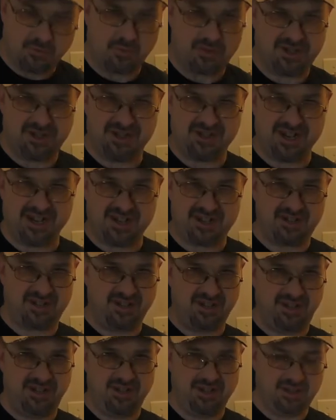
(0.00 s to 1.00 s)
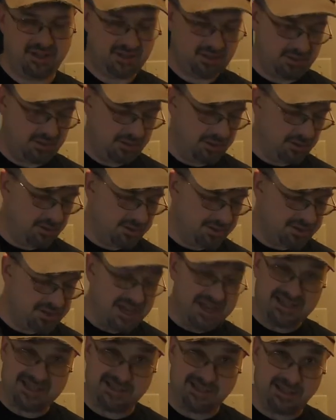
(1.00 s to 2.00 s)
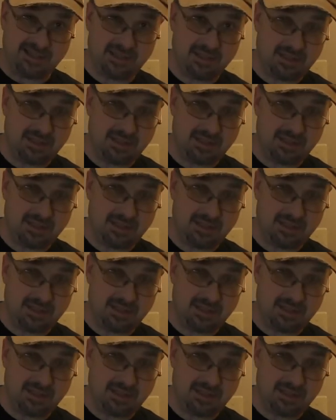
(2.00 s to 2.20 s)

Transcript: which is actually units Tesla.